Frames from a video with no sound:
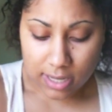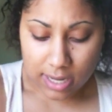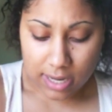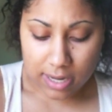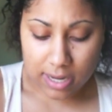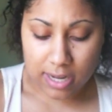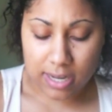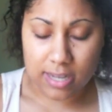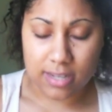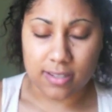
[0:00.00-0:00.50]

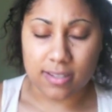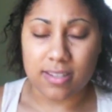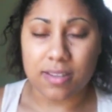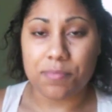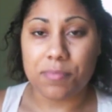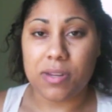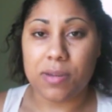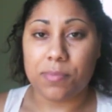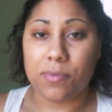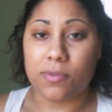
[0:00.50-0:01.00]
And
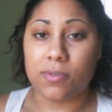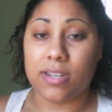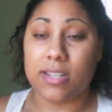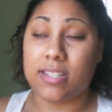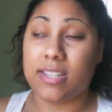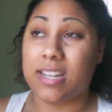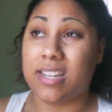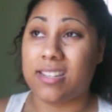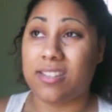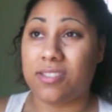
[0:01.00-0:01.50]
some people, they
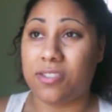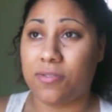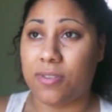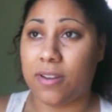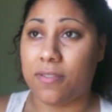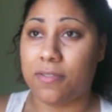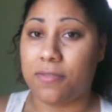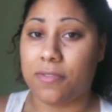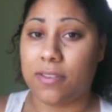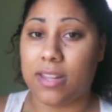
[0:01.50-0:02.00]
say it's too
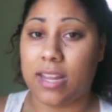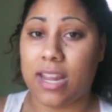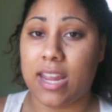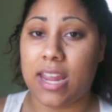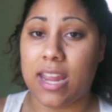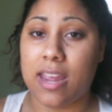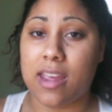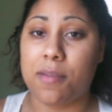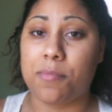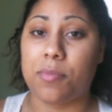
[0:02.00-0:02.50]
heavy for their
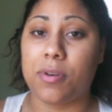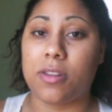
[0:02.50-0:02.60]
hair,